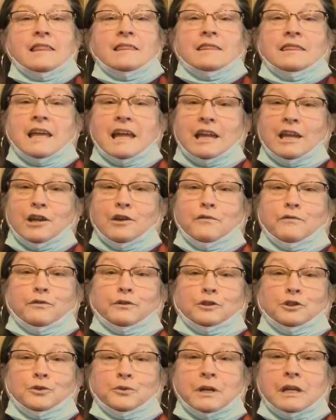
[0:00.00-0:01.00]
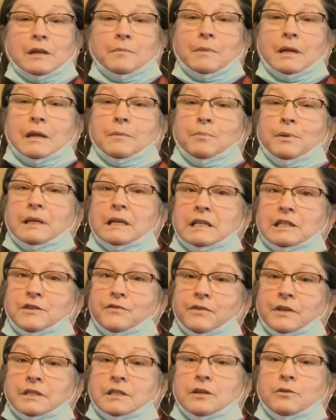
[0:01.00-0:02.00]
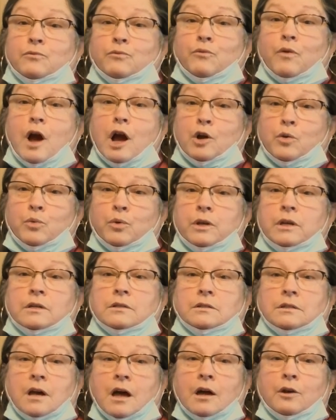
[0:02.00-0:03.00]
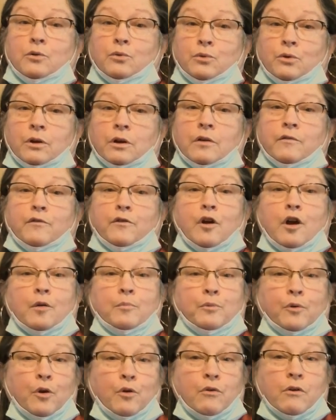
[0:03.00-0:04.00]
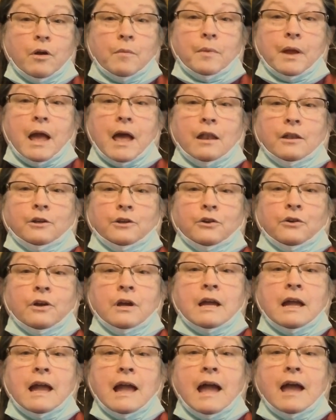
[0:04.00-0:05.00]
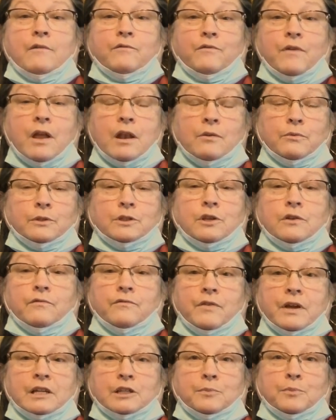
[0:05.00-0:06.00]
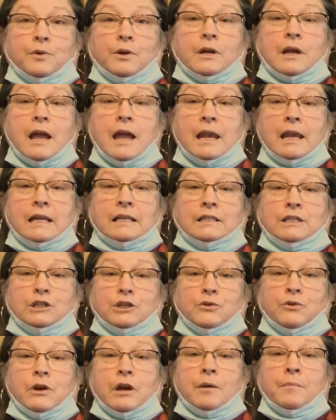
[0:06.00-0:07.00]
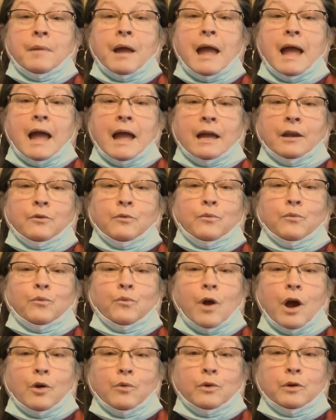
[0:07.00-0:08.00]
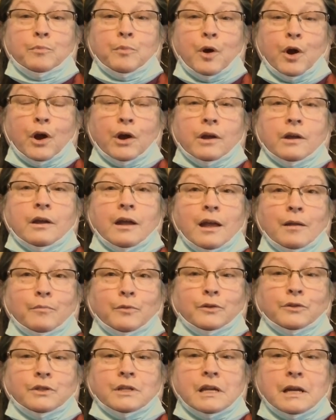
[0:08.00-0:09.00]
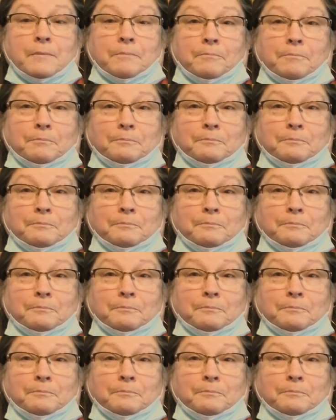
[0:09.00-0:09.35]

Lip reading: Thank you for joining me. Please visit rockwood.org for our program calendar and follow us on Facebook and Instagram at Rockwood Park and Museum.